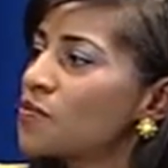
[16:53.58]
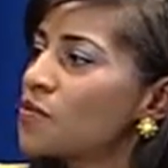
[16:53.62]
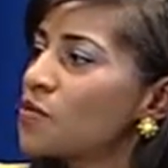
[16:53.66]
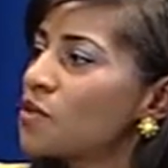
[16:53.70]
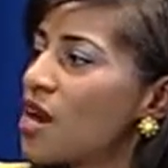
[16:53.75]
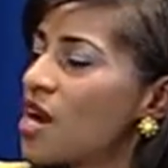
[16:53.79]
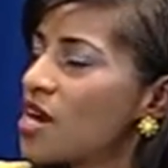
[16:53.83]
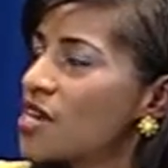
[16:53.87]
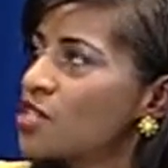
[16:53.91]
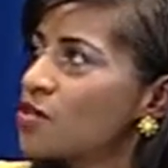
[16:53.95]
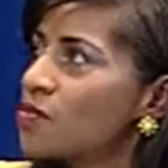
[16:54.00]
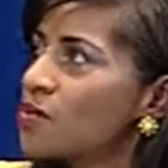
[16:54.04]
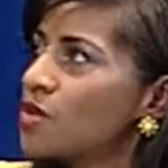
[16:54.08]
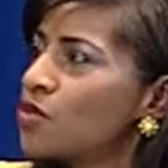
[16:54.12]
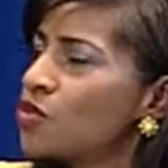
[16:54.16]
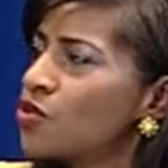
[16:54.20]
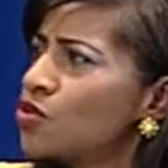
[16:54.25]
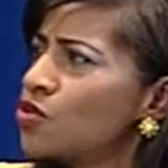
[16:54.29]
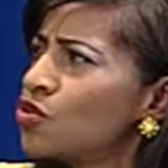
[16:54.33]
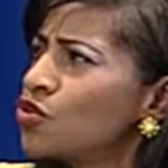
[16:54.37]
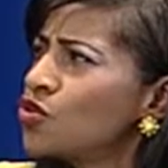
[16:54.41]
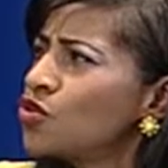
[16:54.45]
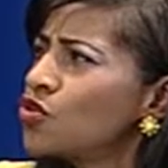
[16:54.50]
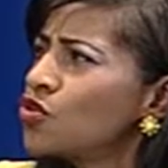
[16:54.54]
husband
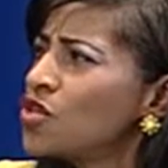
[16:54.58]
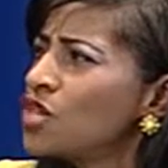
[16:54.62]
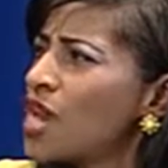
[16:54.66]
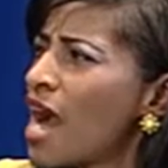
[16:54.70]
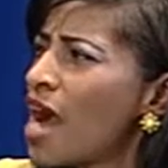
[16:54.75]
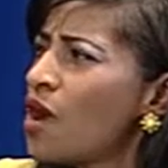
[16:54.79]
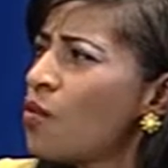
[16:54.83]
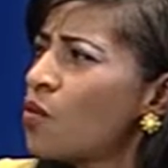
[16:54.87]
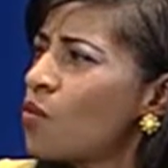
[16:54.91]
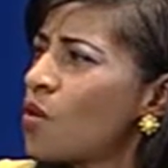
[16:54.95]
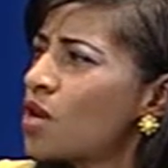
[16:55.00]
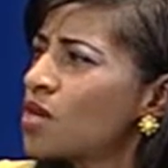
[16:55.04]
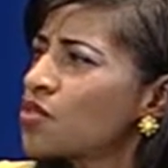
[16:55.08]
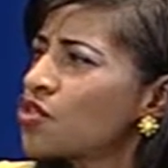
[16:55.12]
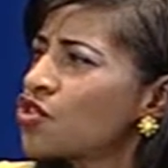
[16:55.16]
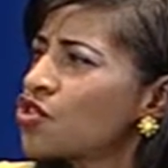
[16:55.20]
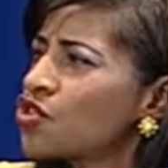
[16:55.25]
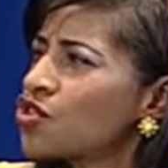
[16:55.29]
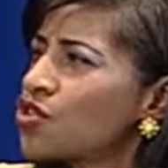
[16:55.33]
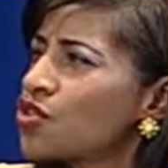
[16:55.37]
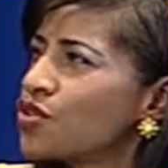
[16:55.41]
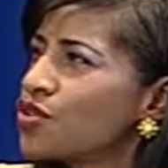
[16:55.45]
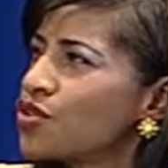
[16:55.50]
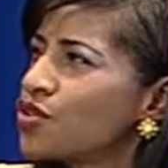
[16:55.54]
do not
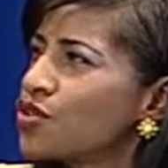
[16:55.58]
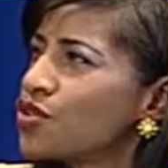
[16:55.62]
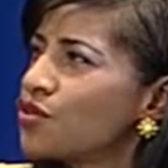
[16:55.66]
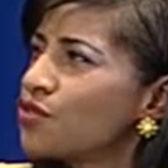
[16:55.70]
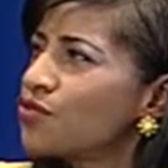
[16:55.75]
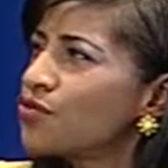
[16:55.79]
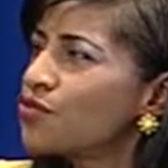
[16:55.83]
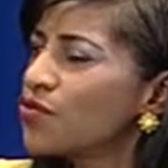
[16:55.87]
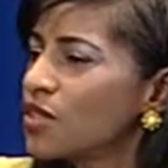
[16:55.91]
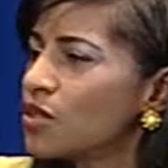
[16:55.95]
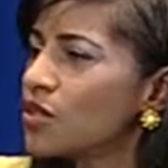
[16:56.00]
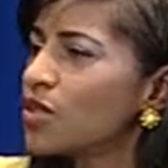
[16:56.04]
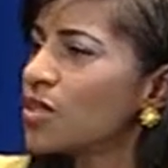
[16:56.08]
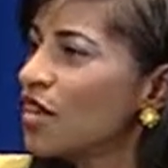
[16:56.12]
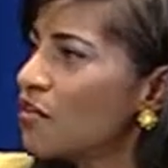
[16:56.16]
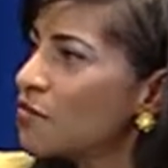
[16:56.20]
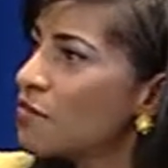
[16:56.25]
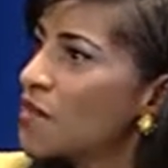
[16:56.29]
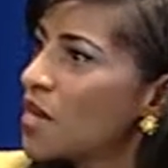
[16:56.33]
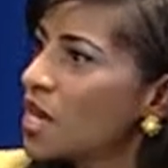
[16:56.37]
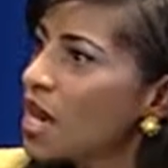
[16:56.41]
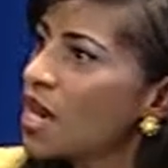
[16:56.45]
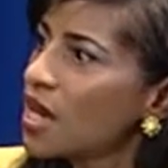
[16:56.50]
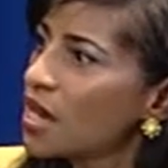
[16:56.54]
want you to feel left
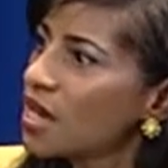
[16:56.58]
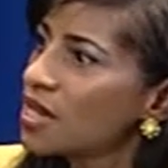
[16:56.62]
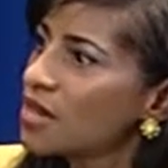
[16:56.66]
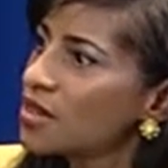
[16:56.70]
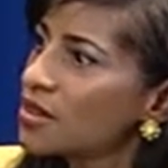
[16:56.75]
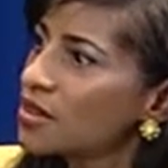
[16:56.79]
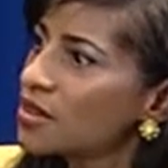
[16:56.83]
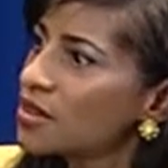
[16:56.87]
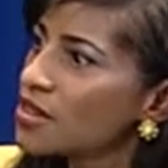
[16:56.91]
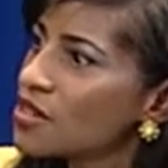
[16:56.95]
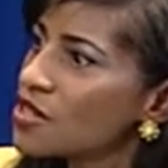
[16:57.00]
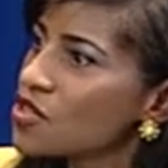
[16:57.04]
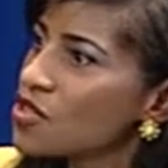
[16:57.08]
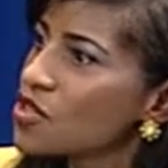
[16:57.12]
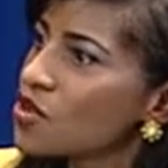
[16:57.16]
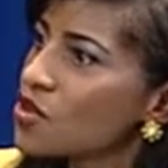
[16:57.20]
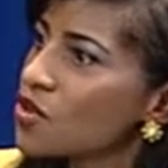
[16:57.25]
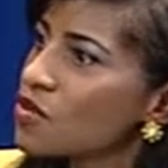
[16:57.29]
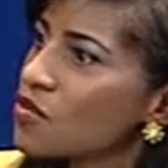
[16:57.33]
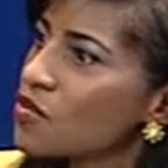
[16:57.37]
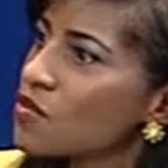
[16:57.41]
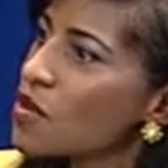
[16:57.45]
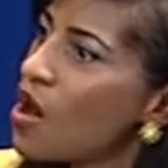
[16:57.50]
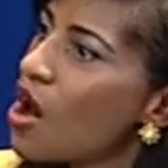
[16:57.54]
behind.
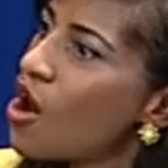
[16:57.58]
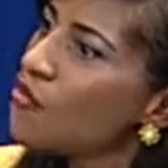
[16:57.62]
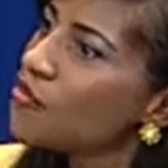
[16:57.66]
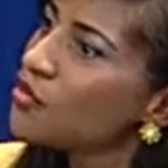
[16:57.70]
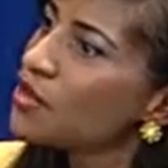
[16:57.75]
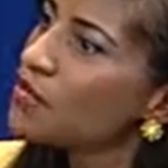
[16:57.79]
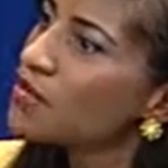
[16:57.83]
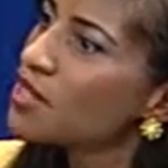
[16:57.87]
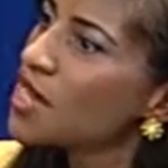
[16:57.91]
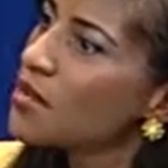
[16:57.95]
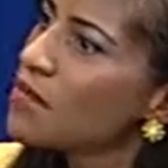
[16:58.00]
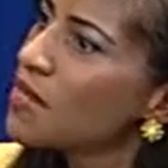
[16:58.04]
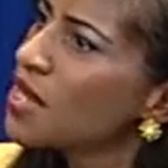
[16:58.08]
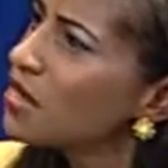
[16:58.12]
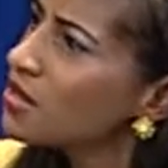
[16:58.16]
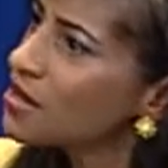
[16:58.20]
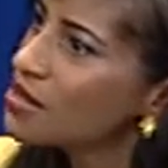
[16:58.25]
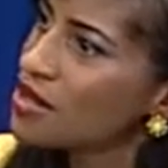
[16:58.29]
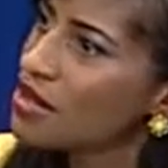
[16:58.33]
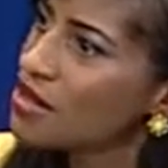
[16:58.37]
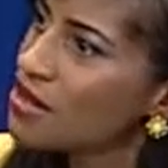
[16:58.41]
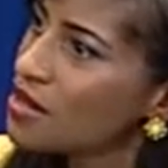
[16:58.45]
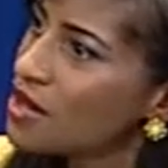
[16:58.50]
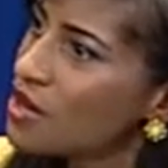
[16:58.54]
So oftentimes he
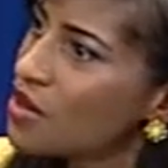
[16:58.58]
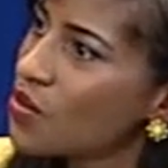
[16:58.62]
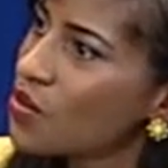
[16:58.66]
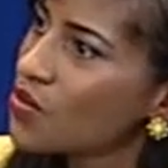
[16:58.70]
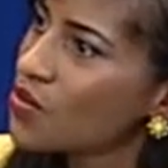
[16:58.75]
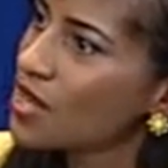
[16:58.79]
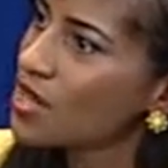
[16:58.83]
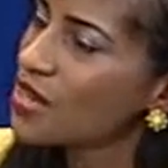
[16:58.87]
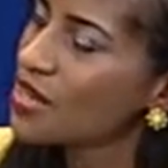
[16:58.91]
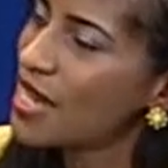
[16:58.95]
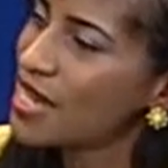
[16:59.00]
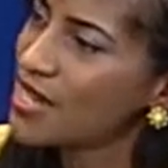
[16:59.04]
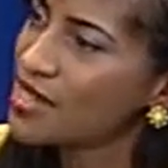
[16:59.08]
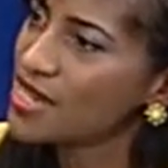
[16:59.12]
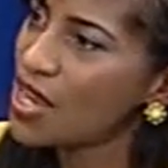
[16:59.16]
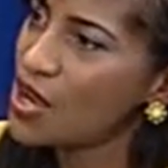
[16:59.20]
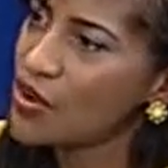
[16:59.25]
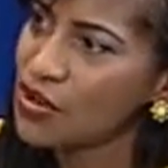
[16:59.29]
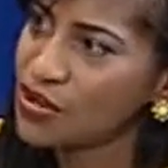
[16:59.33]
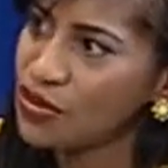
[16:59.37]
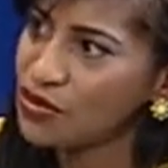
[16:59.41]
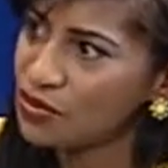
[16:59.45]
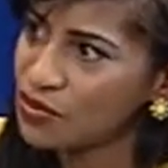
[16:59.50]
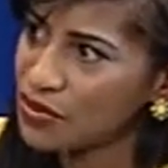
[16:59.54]
doesn't know that that's how
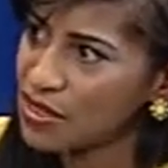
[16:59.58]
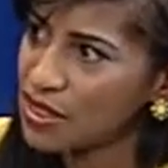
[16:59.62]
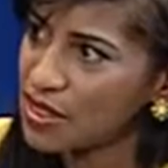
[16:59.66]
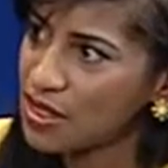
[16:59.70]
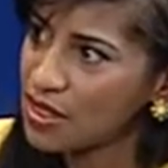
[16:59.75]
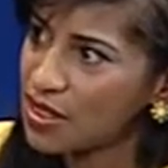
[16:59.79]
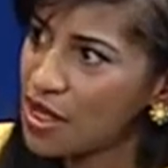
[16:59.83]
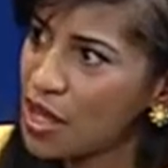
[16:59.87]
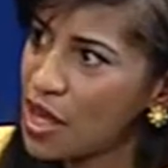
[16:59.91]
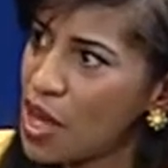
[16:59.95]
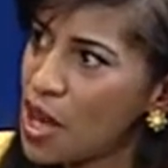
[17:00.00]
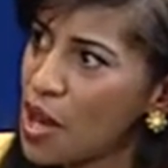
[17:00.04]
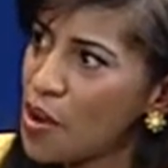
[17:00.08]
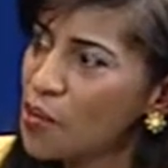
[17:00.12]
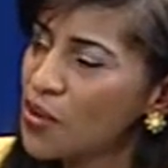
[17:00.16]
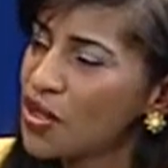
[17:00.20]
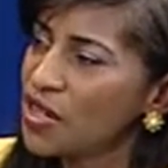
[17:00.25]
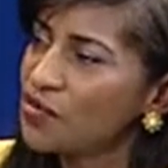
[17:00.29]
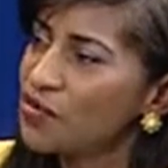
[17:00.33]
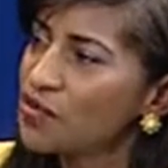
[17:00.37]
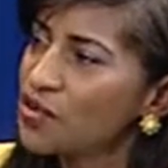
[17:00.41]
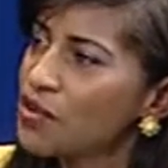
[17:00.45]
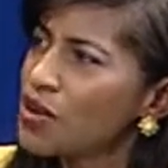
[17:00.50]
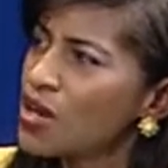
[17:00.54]
you're feeling. But
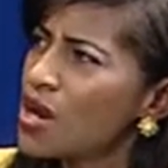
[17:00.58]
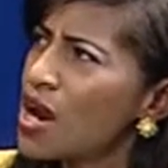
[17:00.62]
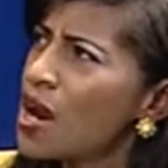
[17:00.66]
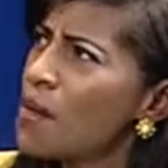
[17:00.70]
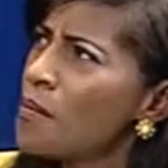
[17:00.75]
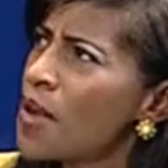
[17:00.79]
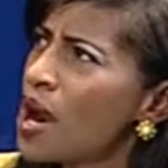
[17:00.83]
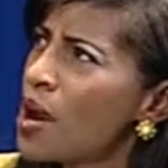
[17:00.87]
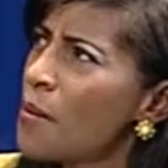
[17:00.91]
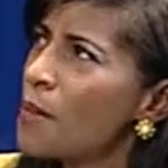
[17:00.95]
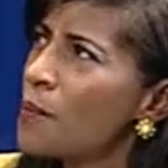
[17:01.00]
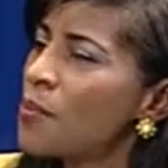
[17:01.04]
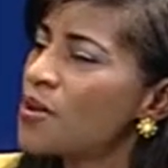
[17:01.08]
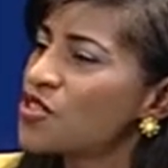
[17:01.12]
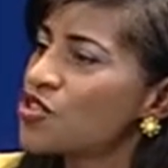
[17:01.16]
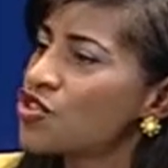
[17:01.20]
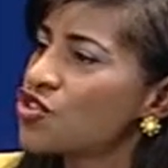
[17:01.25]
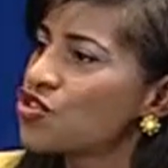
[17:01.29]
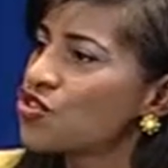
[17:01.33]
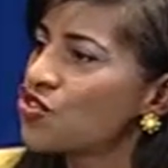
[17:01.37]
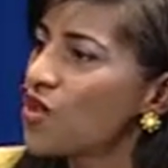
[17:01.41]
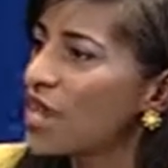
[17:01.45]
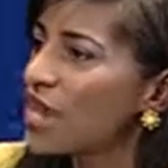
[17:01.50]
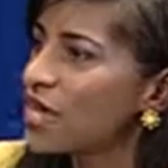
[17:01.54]
if you come up
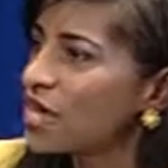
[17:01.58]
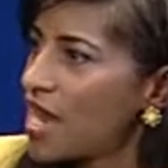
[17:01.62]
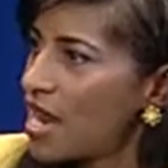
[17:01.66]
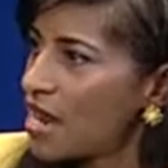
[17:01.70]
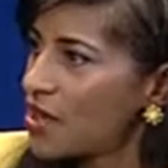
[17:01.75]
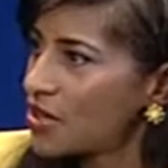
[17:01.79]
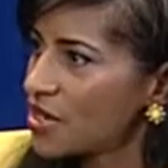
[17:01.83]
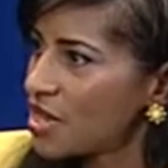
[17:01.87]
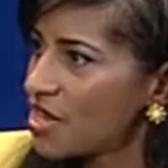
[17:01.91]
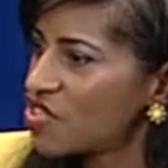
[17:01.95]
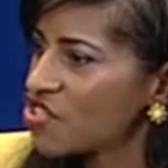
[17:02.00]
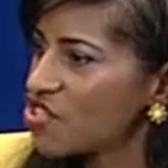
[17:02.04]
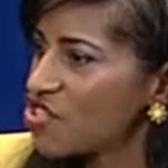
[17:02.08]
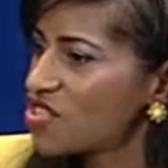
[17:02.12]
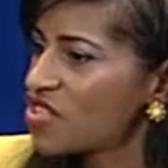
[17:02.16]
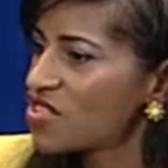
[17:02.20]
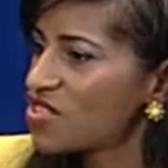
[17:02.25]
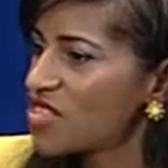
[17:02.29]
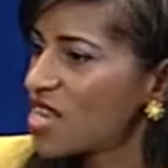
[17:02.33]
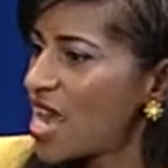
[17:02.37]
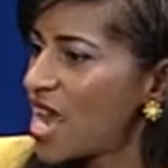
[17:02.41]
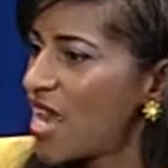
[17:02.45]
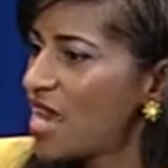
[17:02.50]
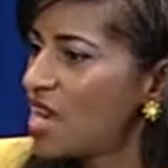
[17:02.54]
straight out and
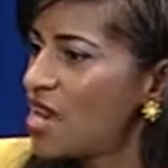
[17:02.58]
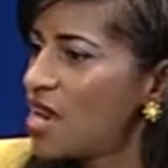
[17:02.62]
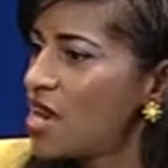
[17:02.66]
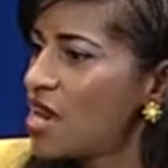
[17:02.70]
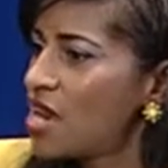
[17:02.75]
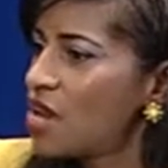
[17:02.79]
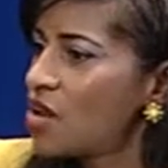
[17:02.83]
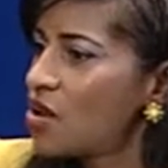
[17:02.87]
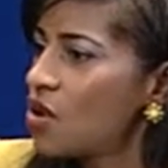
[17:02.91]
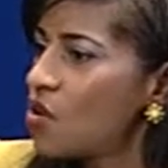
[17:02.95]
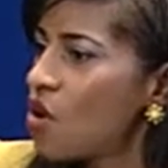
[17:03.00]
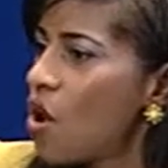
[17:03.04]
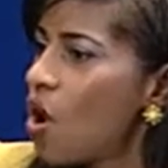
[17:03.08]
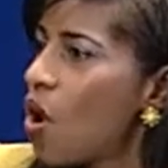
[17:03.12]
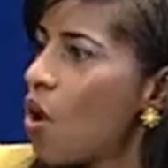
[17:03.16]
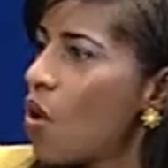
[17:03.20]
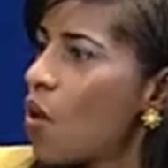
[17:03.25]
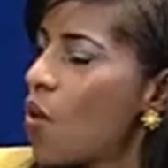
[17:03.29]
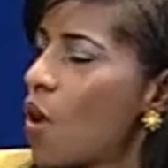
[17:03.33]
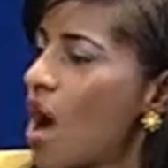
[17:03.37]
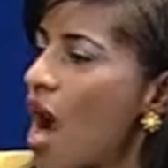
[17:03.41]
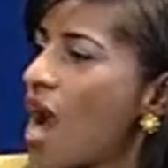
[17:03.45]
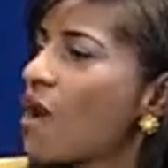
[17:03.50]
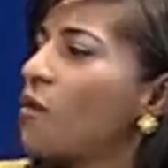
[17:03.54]
just say,
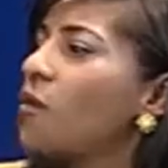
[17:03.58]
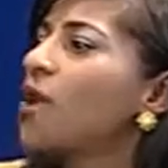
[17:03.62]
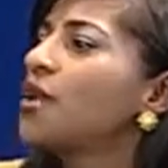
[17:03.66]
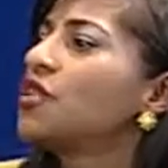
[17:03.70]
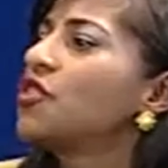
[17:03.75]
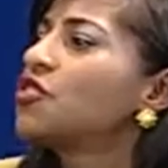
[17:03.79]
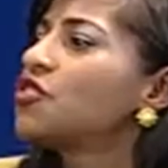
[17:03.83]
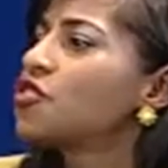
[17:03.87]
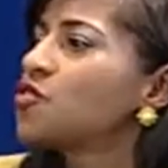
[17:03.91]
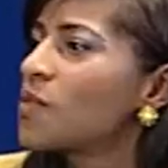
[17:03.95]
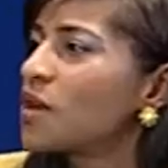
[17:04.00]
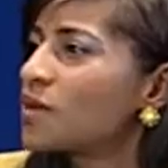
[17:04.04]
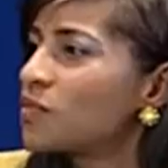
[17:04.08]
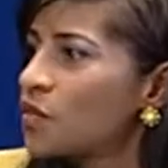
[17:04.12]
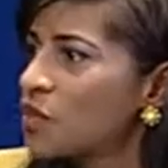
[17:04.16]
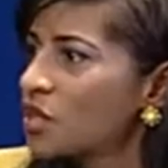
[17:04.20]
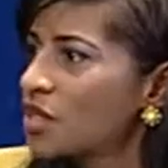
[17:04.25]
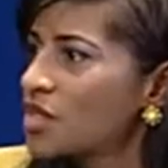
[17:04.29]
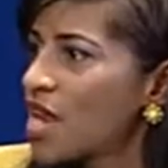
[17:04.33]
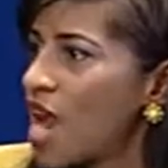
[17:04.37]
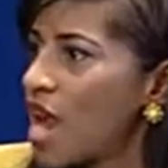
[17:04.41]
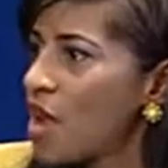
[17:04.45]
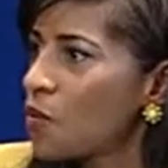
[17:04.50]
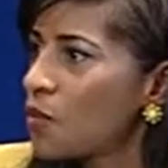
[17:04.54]
oh, I want you to spend more
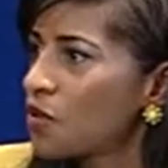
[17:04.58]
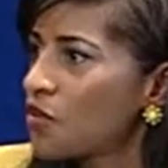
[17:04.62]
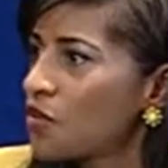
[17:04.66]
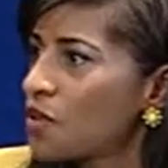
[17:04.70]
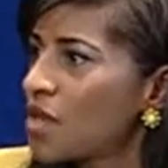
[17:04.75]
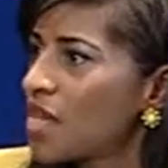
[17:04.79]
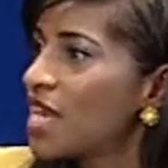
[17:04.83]
time with me,